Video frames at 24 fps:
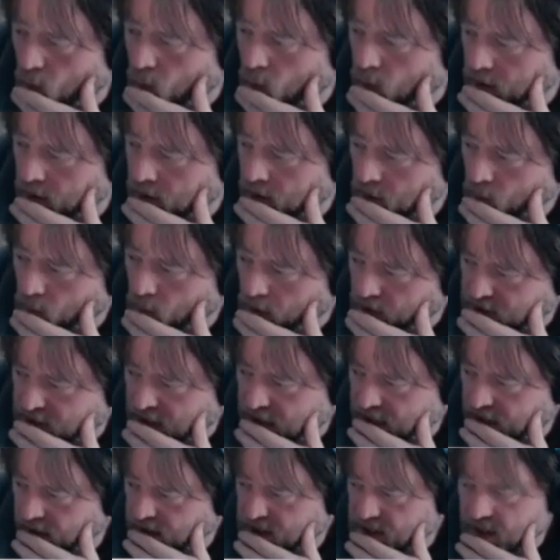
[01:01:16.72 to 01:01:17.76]
we're
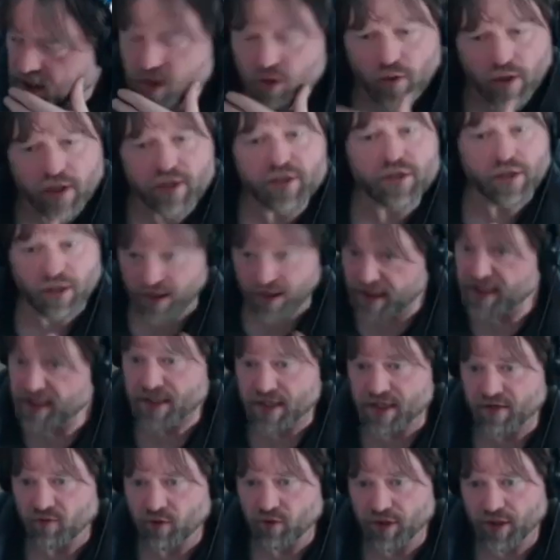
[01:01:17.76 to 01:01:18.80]
taking a situation that
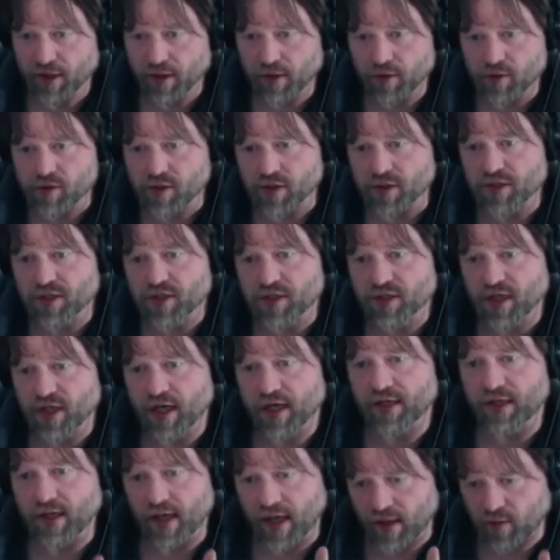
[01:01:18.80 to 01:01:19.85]
is everything you just
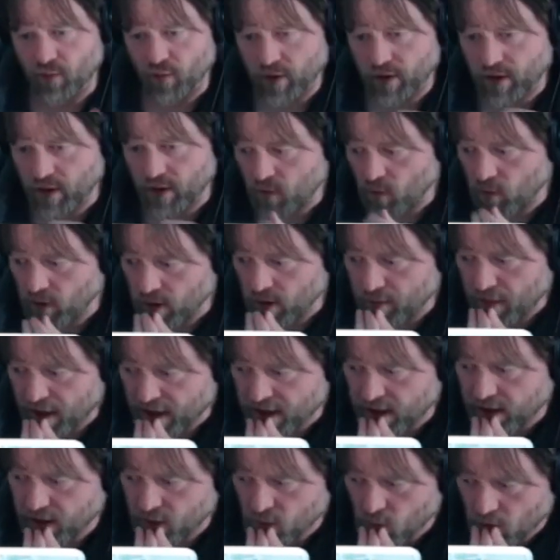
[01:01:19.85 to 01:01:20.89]
said, and we're
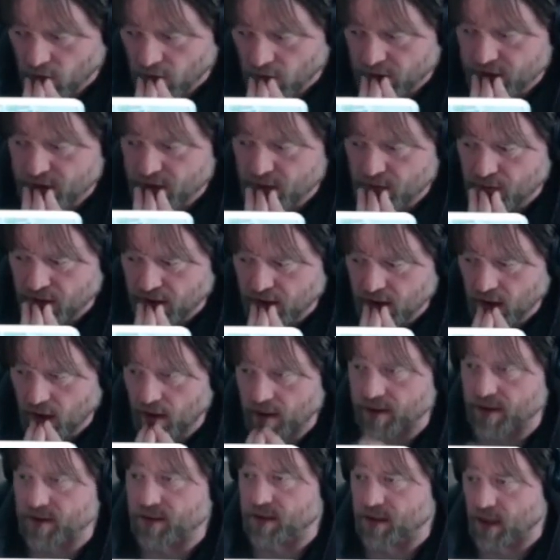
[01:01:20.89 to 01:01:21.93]
making it worse
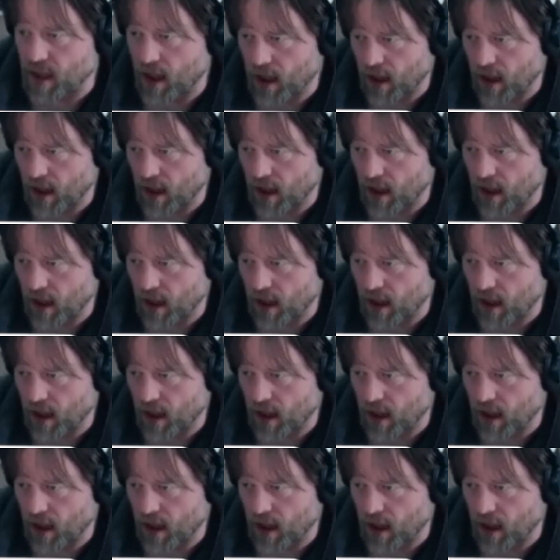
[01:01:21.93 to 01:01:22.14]
because